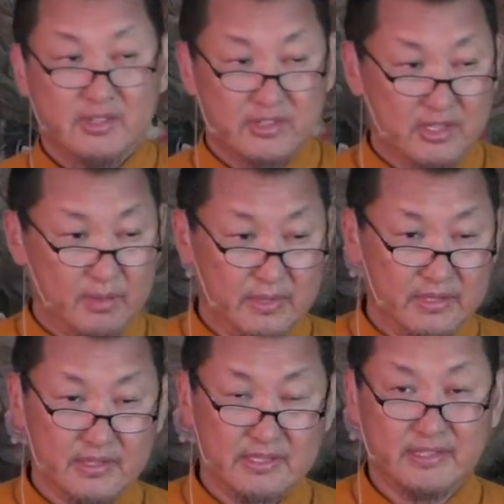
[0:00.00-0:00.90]

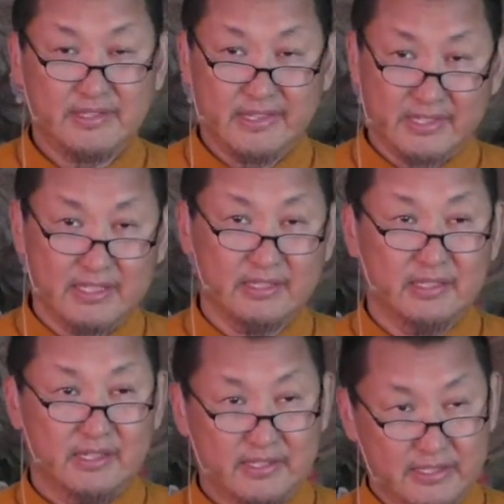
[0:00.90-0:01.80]
Someone is
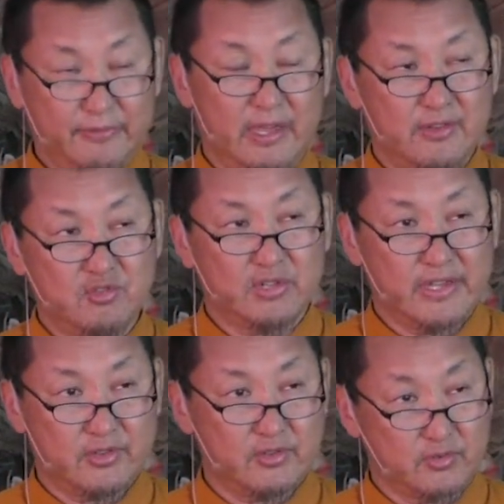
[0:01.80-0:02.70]
teaching, give
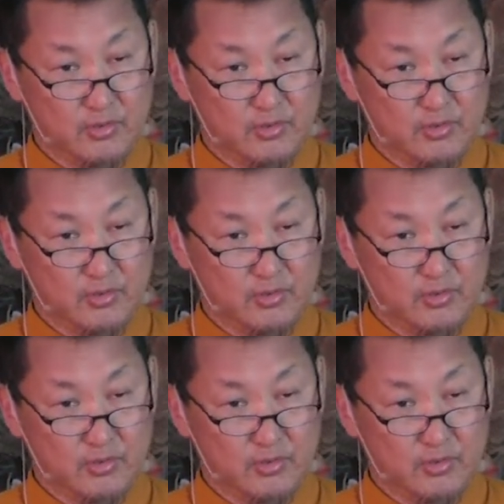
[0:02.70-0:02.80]
education